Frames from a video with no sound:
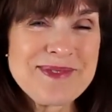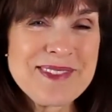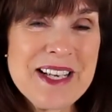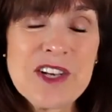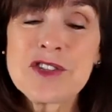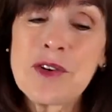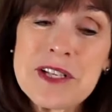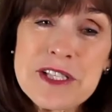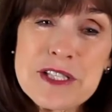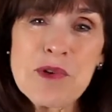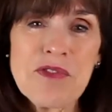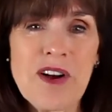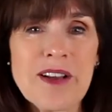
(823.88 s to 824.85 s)
So let's
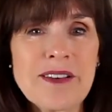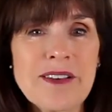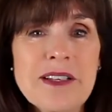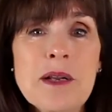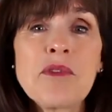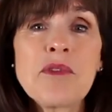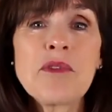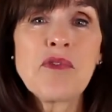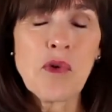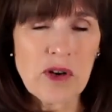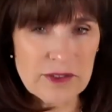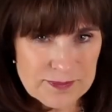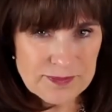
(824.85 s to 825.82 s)
move on. Number
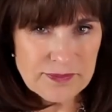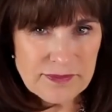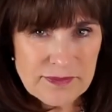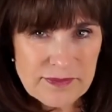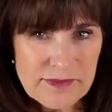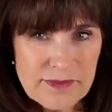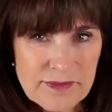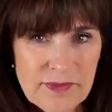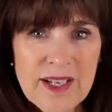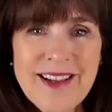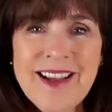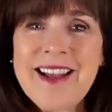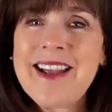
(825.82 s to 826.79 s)
4,
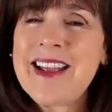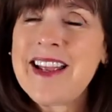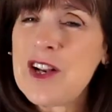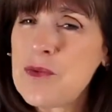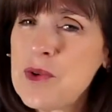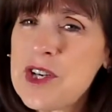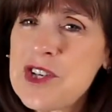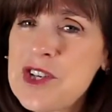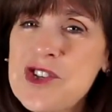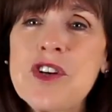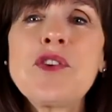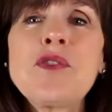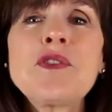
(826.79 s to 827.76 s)

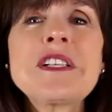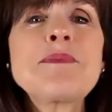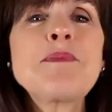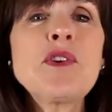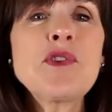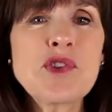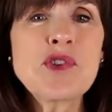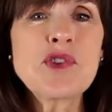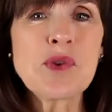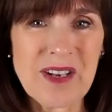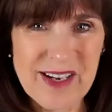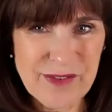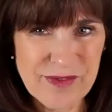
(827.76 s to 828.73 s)
enrich your
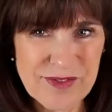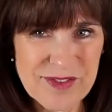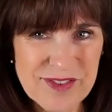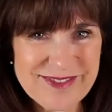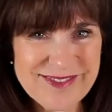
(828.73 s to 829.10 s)
spiritual life.